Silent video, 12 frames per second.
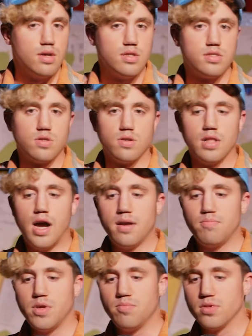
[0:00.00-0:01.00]
And to a lot
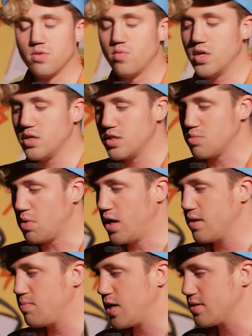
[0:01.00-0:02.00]
of people, the weirdest
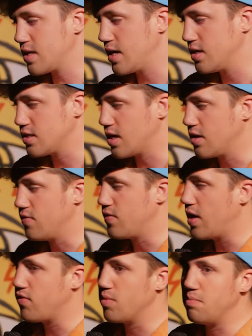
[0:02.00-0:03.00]
part about that is that you
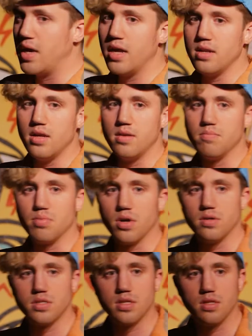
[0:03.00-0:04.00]
never met in
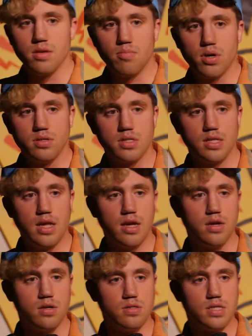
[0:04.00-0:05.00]
person the person
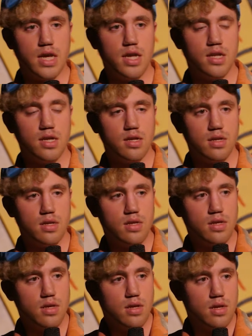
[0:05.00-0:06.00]
that you're dating.
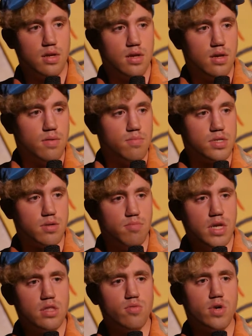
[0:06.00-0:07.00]
But to
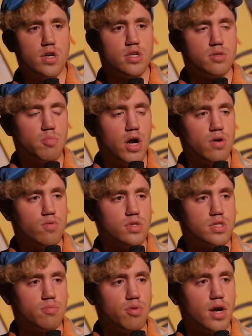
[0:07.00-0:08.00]
me, the weirdest part
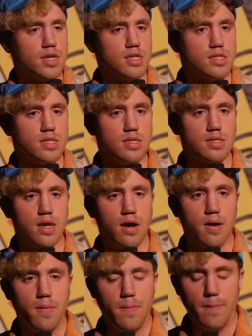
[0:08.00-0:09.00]
was the pregnancy
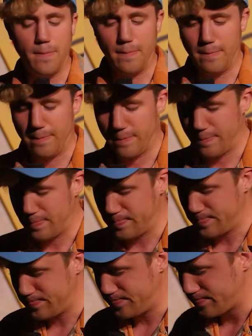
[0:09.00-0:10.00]
scare.
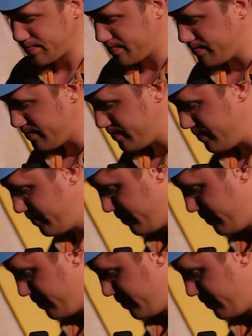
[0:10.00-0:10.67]
I'm